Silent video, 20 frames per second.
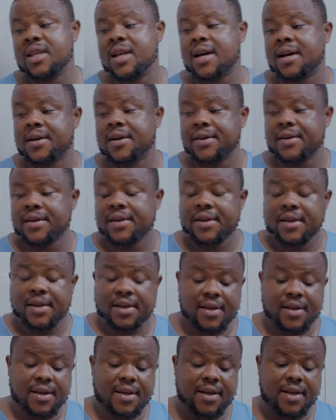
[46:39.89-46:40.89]
now.
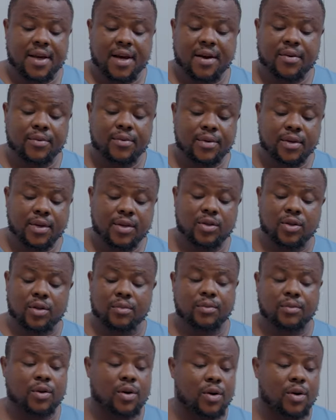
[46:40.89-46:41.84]
I will need some